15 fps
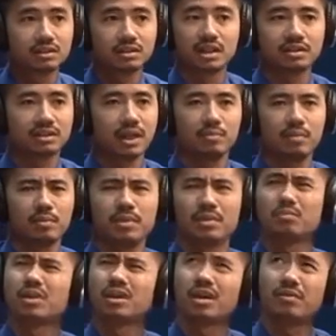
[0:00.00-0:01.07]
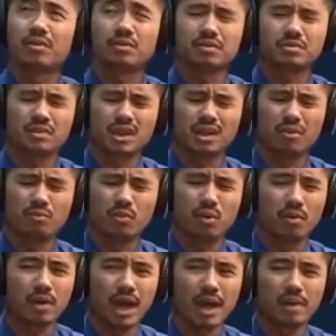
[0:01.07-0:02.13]
Just type maybe
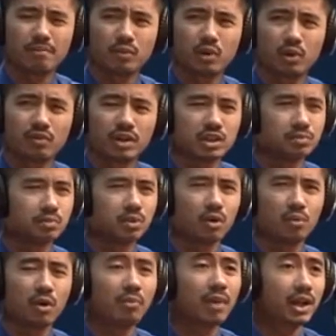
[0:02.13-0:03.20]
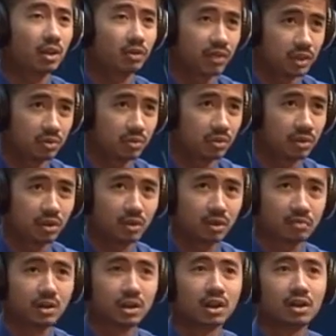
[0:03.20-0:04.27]
m.facebook or
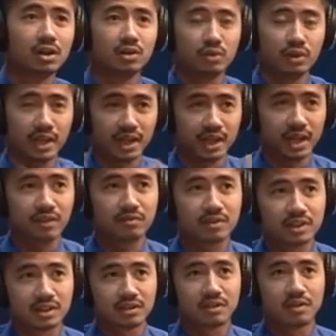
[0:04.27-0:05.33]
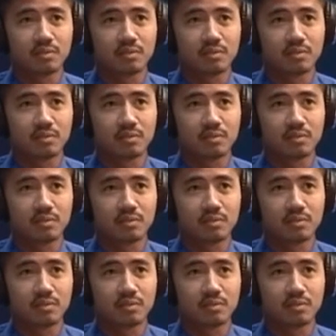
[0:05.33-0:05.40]
mobile.facebook.com. You can have a